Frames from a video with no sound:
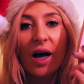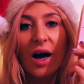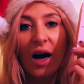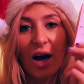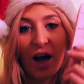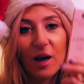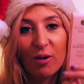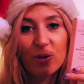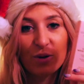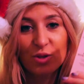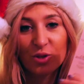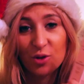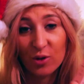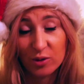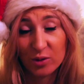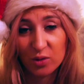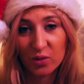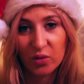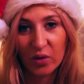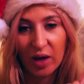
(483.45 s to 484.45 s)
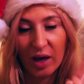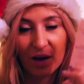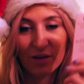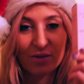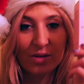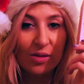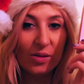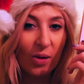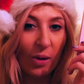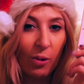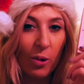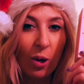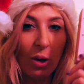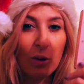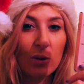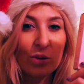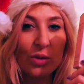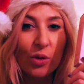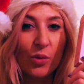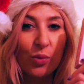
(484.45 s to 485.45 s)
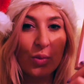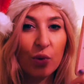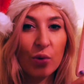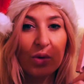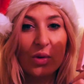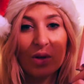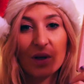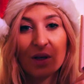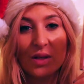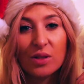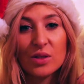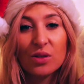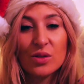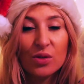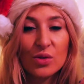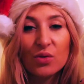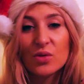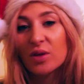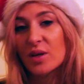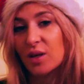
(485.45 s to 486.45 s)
I want you also to have it, so I'll also put this to the